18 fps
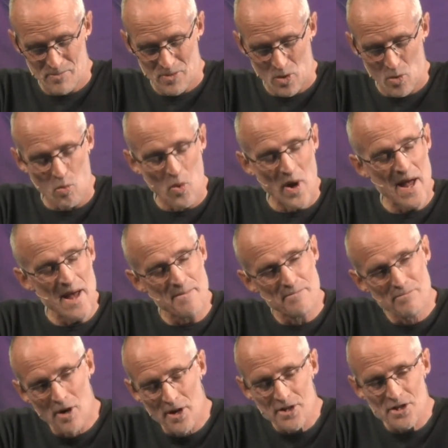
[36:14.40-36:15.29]
Where
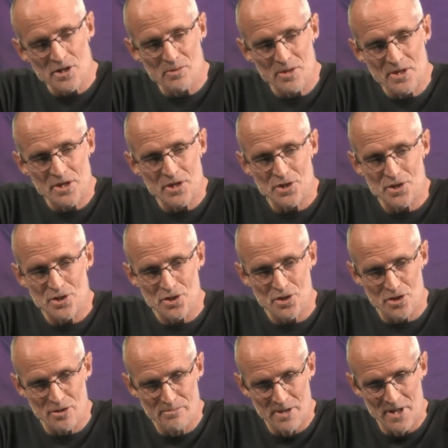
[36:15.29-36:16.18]
might we
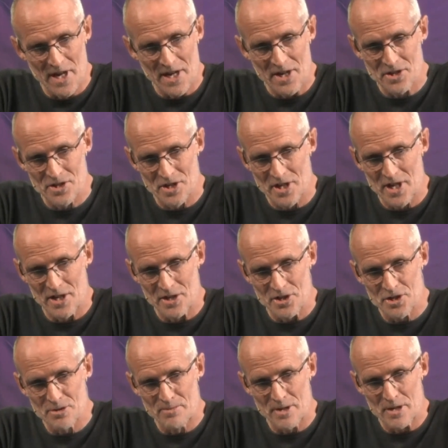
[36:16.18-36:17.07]
discriminate
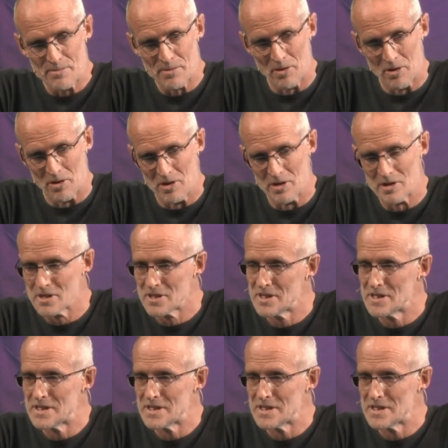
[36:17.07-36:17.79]
against people?